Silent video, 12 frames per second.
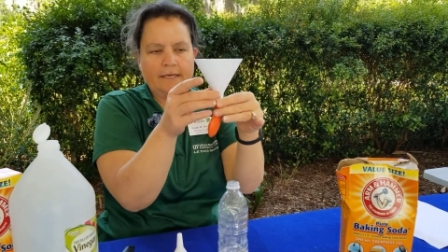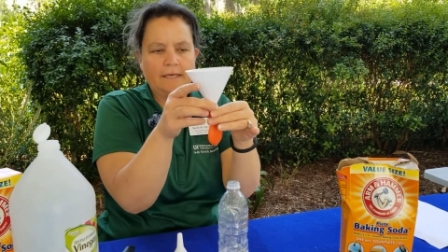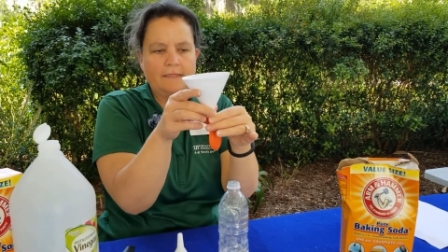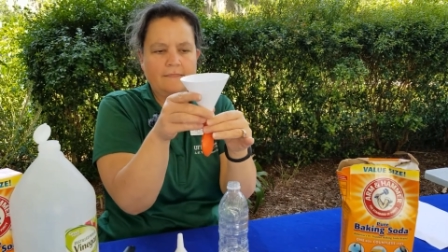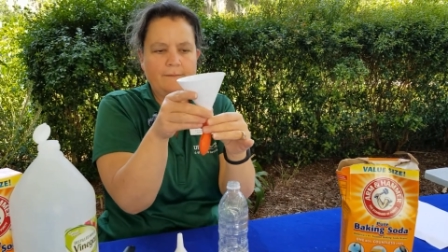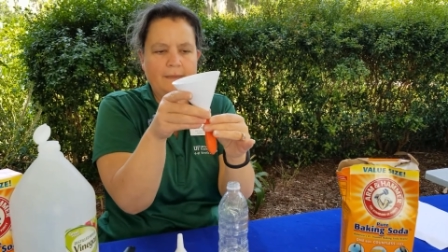
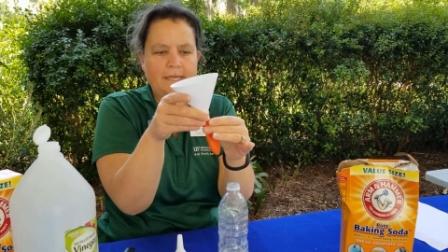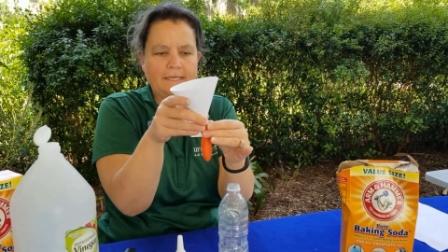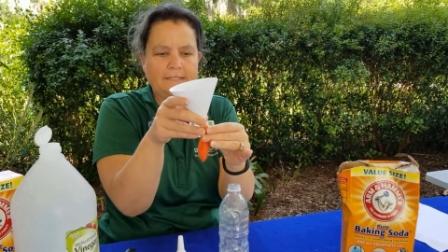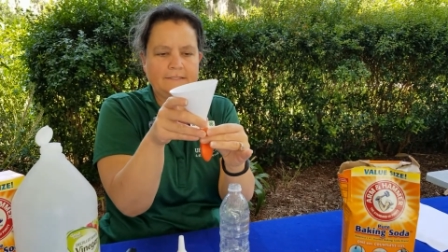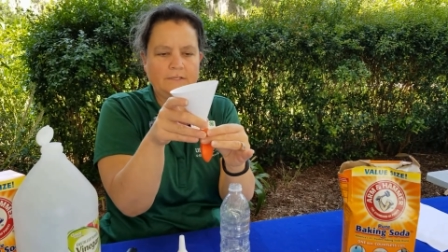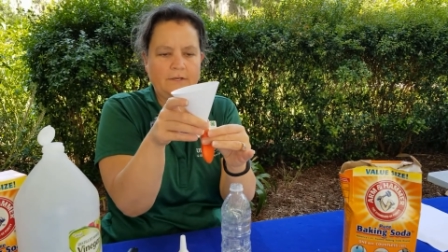the
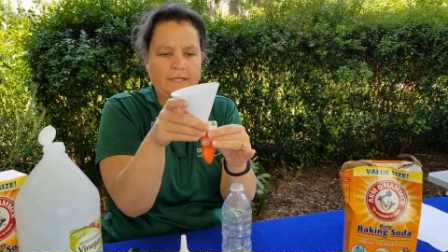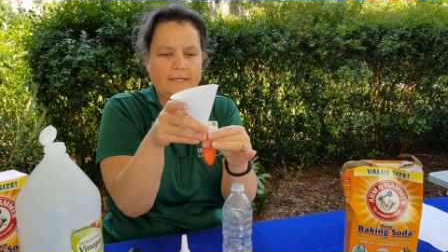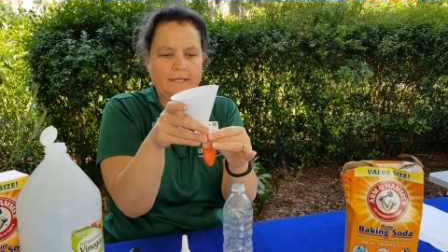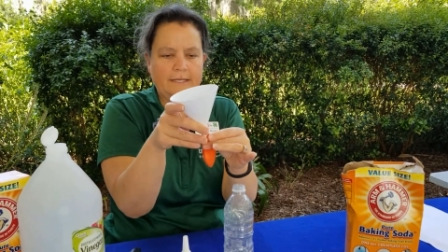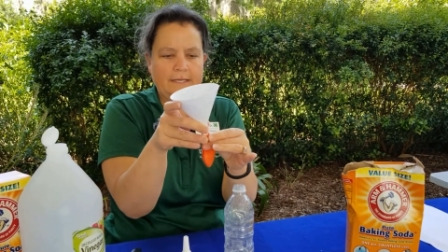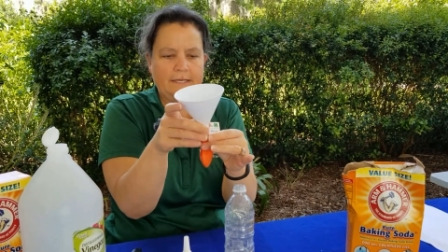baking
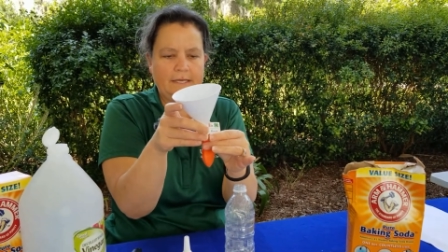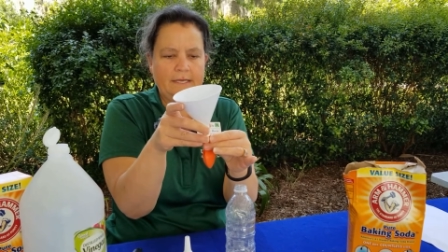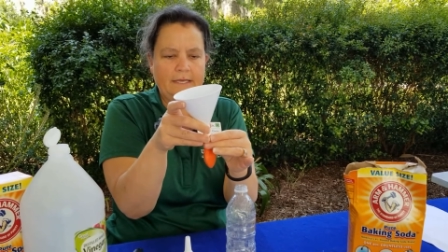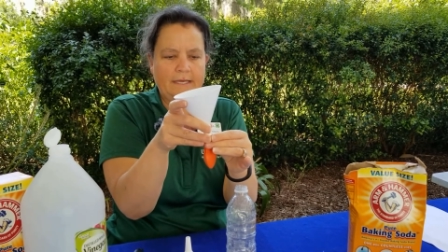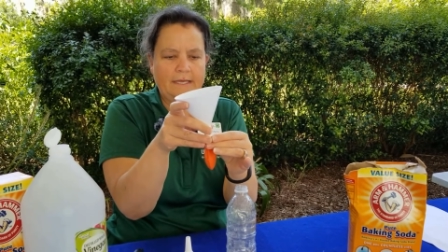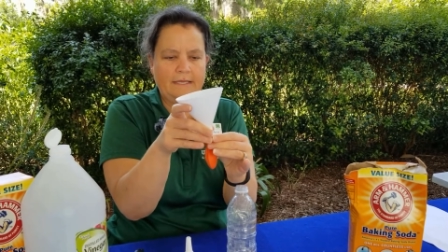soda
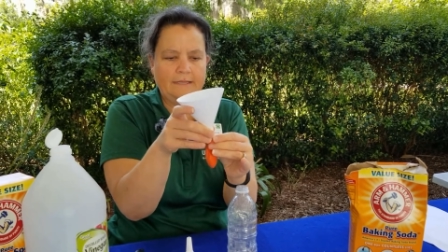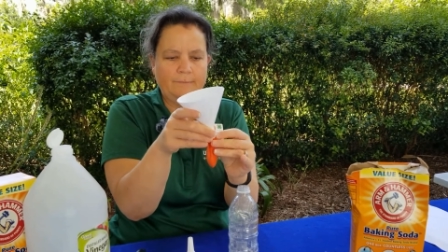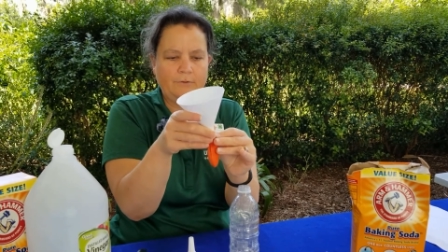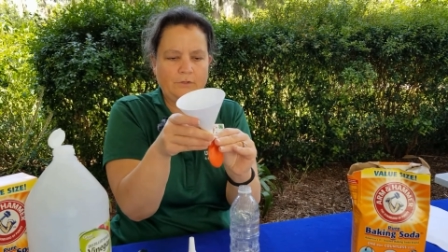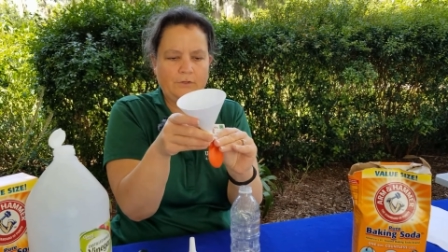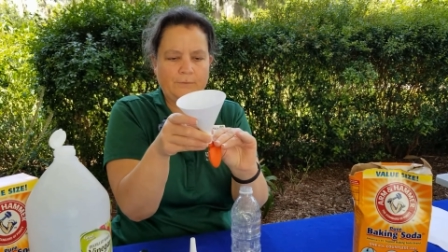in the
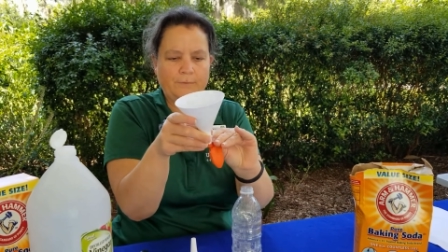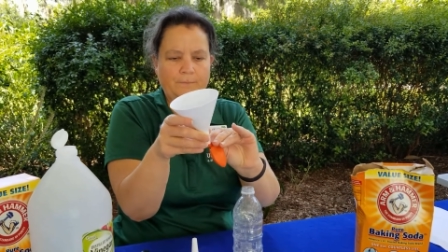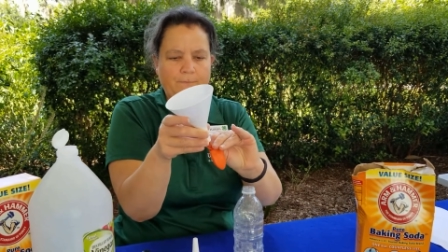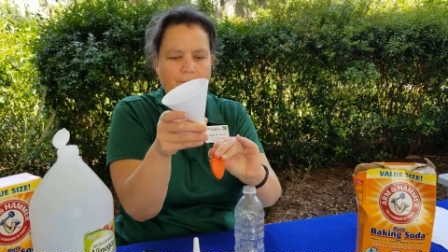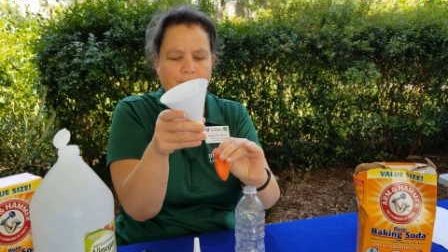balloon.